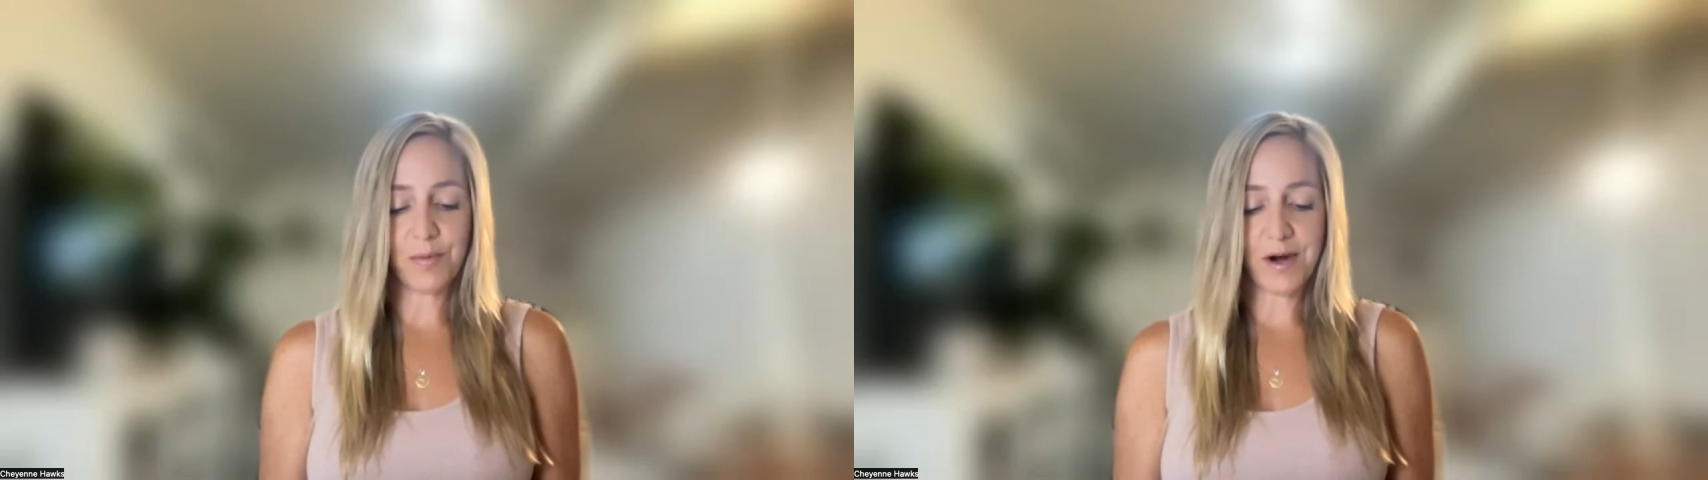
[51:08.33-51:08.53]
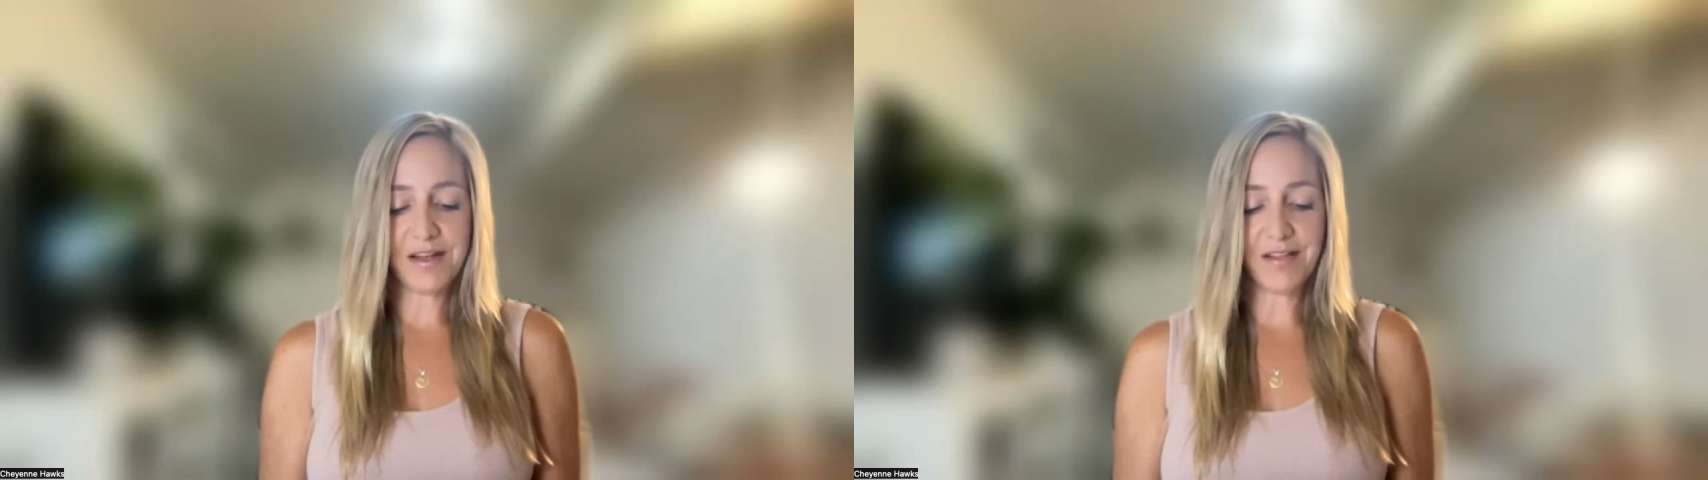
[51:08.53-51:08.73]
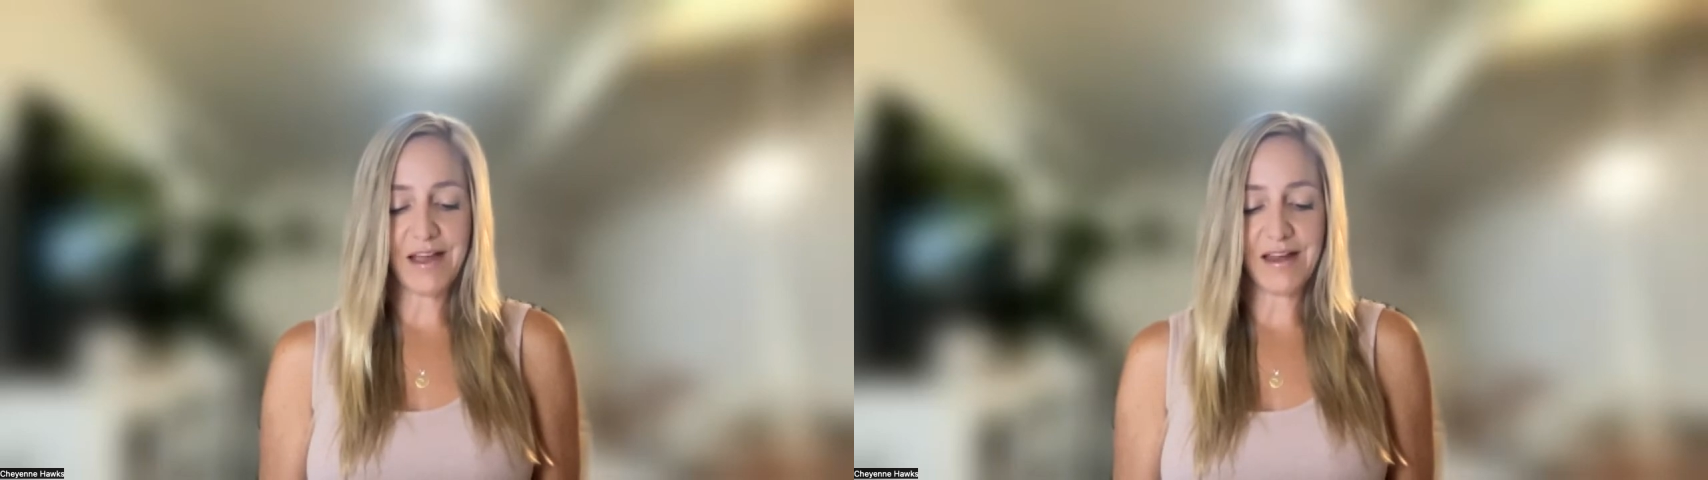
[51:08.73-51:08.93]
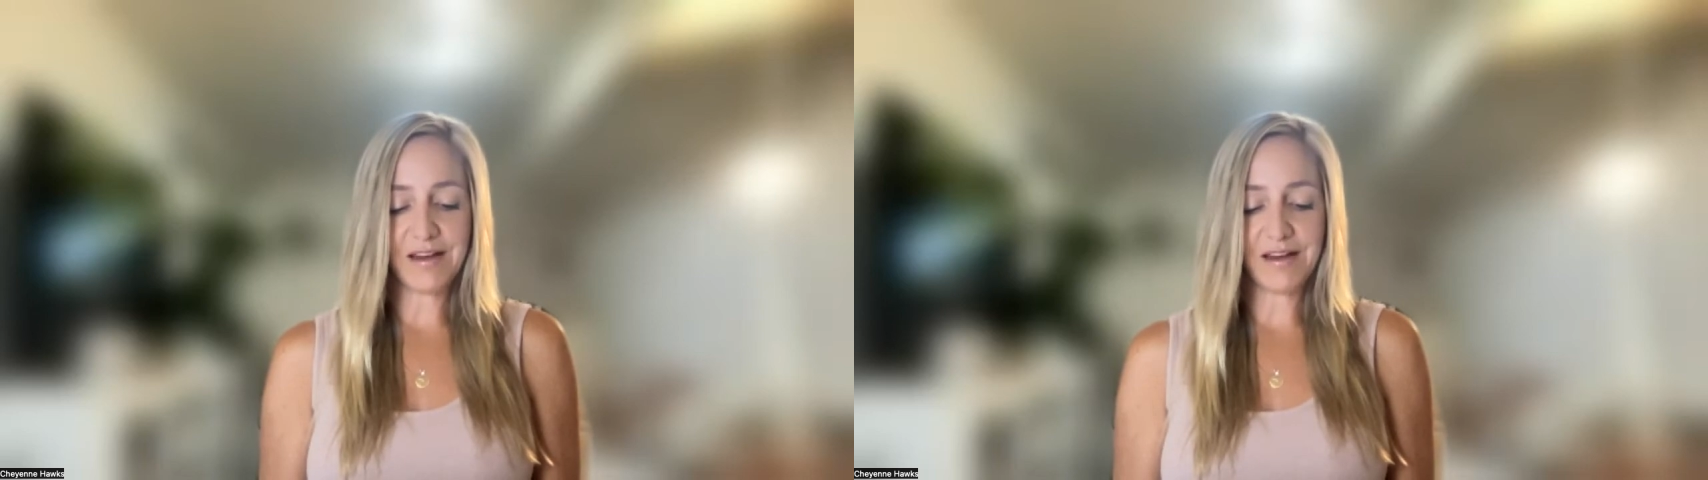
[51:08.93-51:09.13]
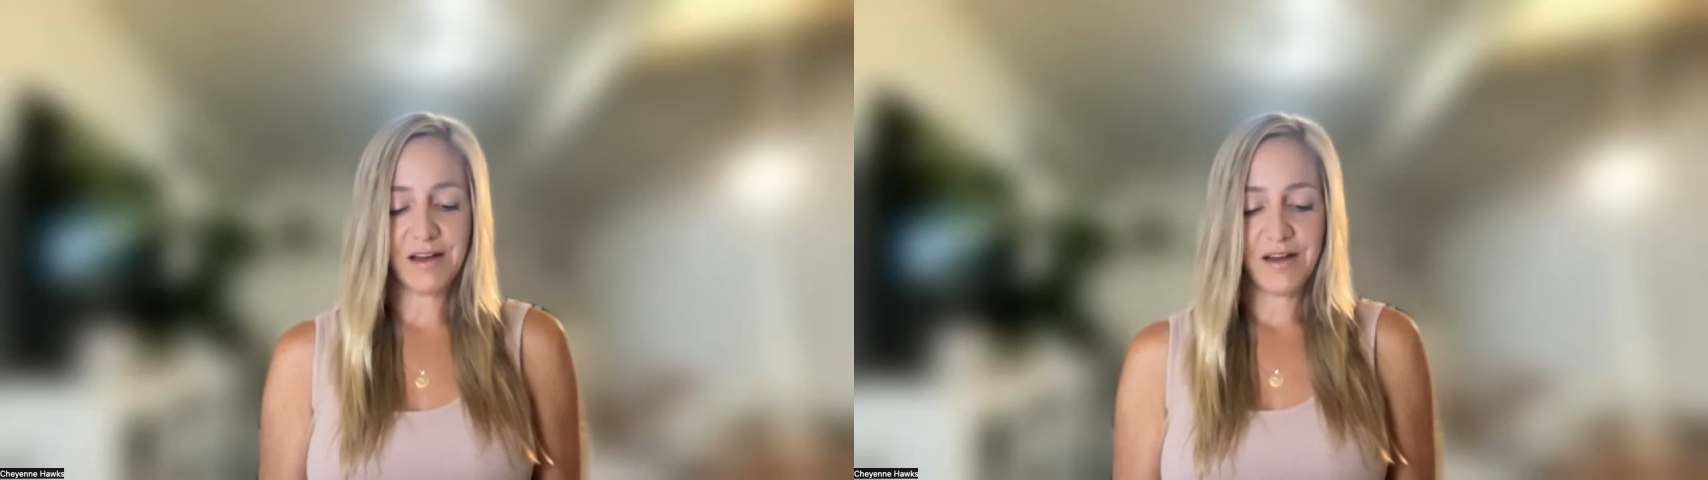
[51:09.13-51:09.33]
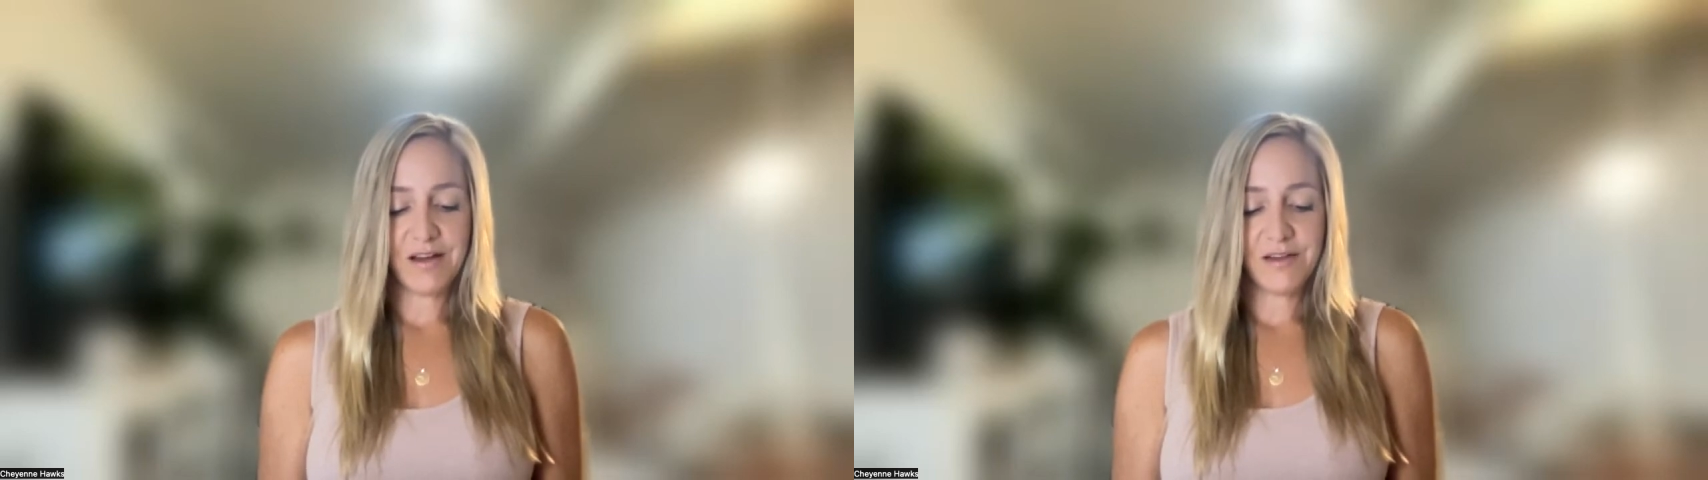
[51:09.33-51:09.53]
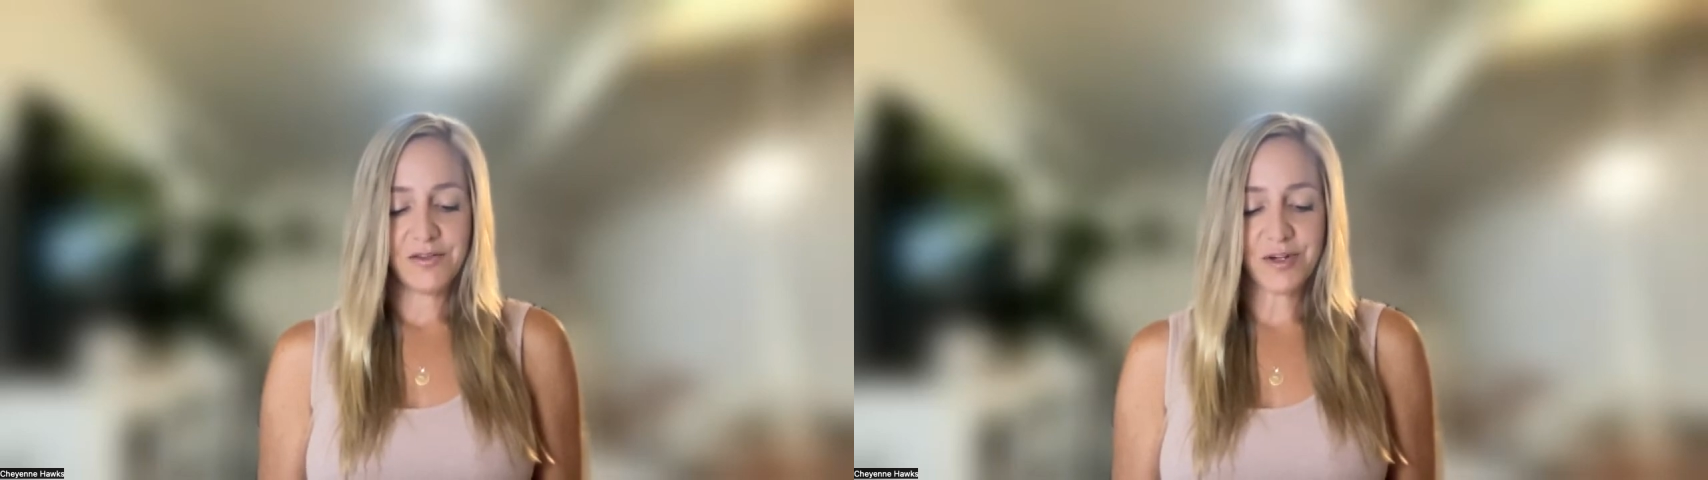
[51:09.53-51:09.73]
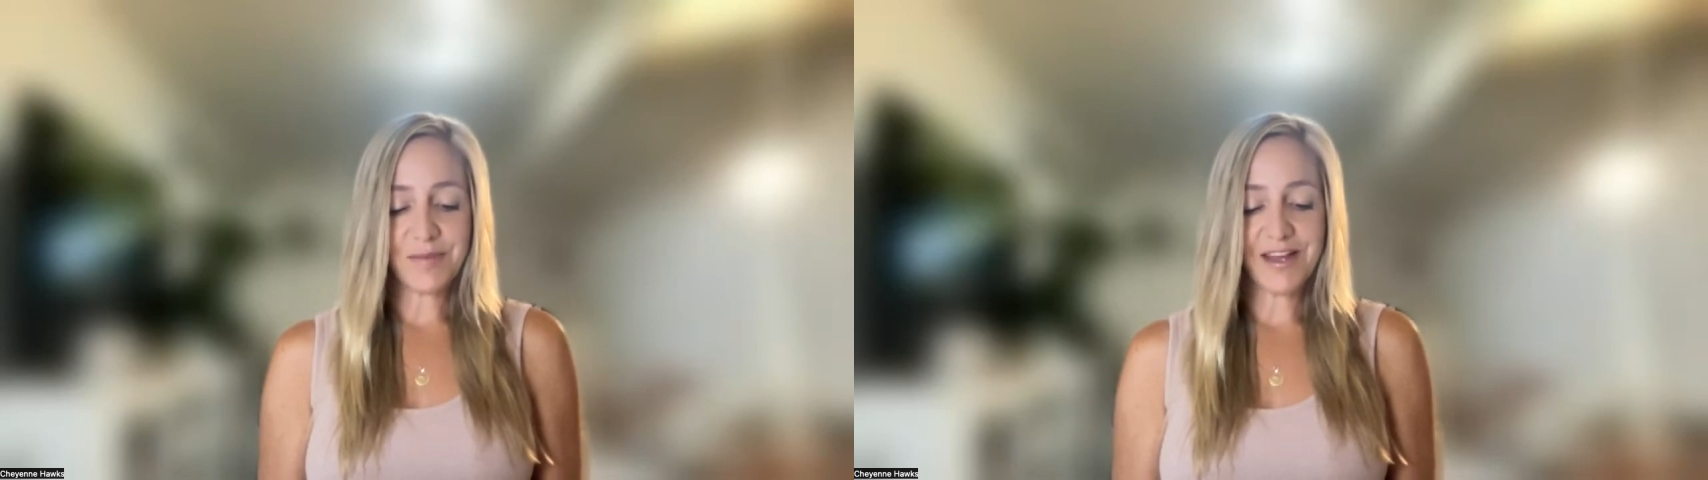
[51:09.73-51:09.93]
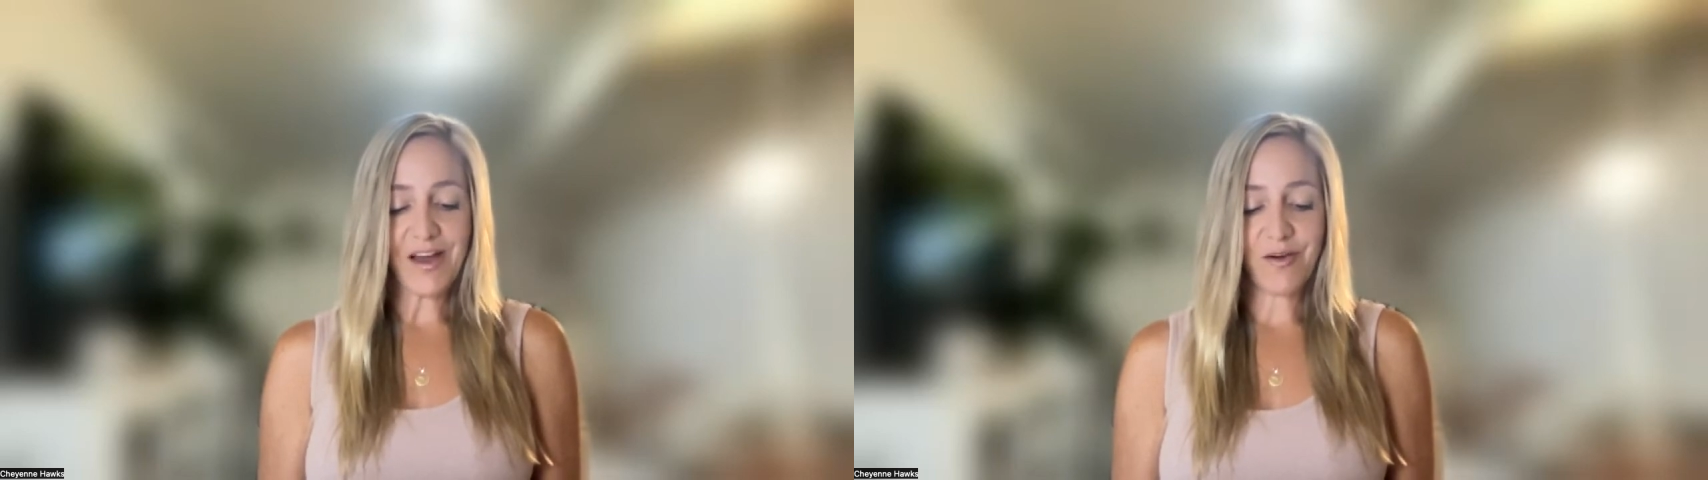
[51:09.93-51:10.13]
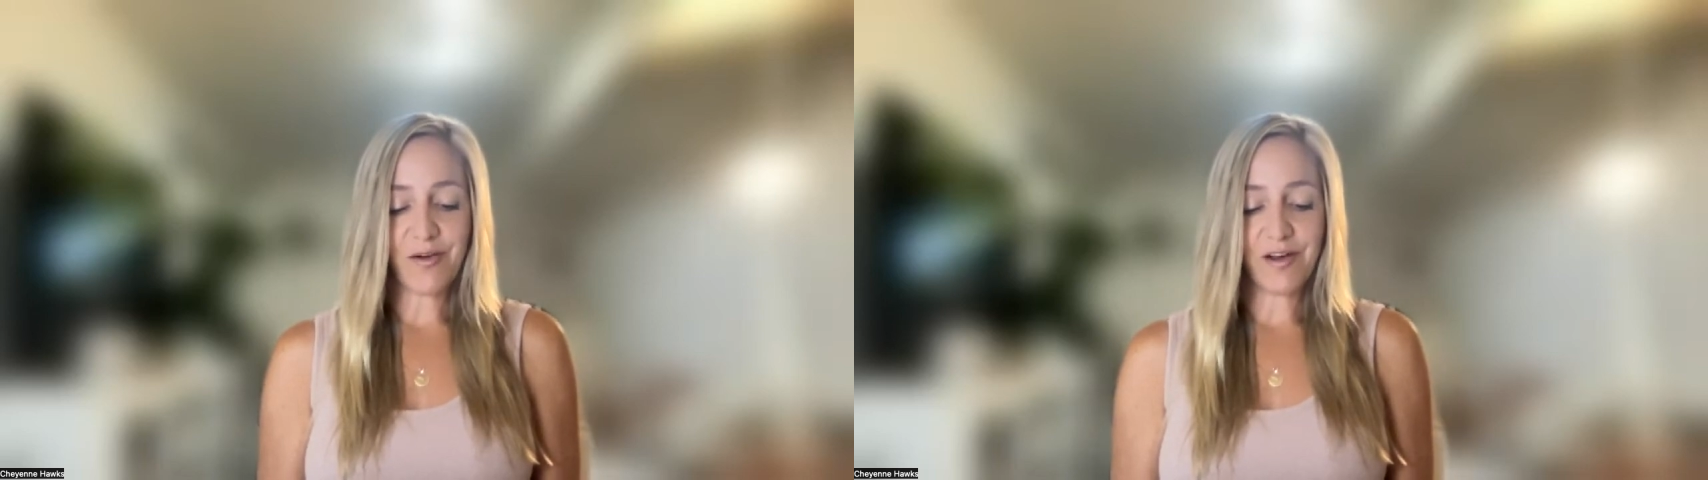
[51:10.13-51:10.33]
bright light streaming
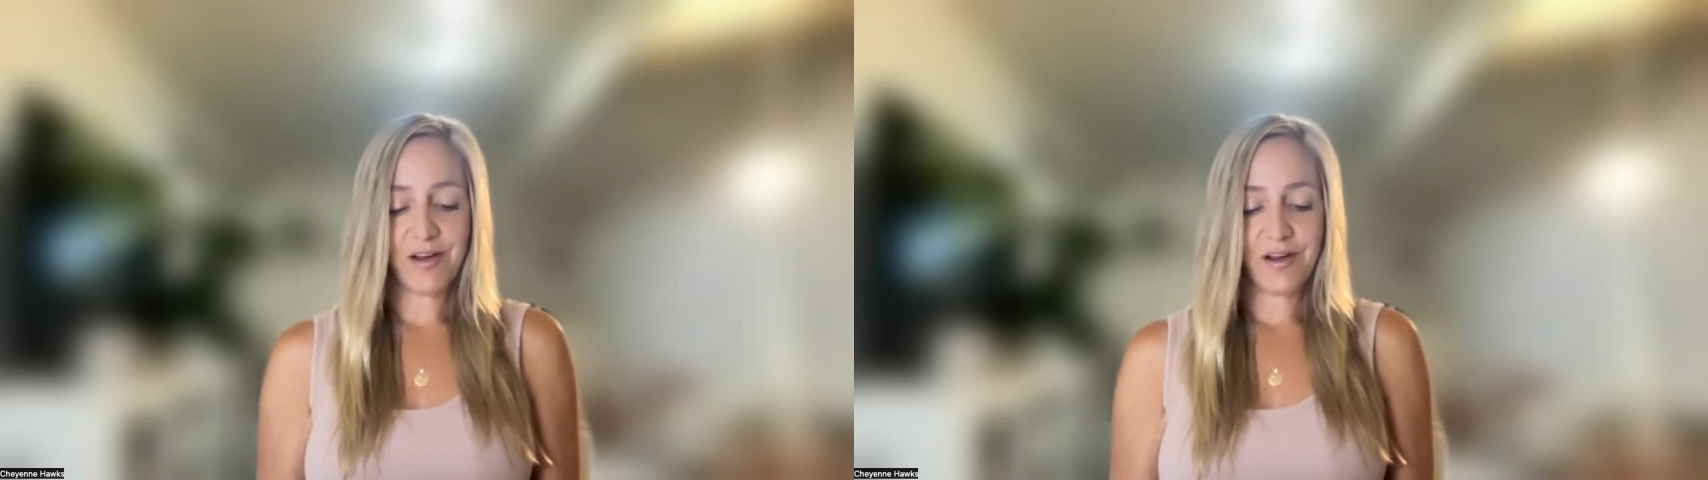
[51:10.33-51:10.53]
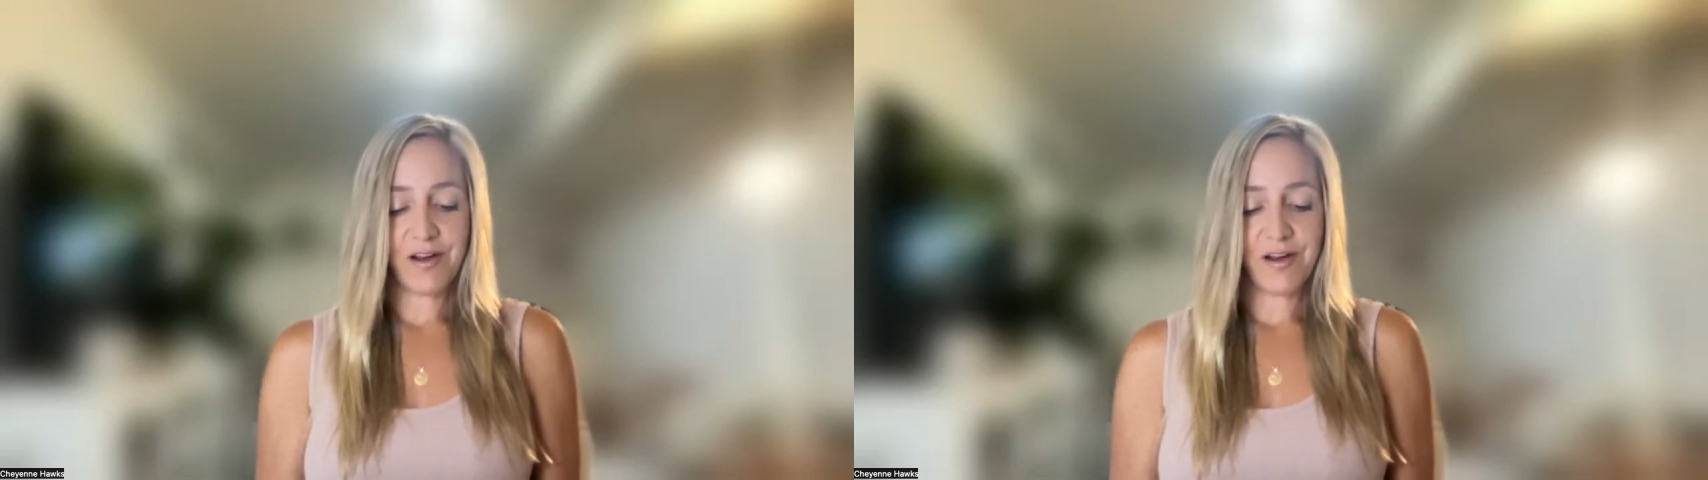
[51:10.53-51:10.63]
out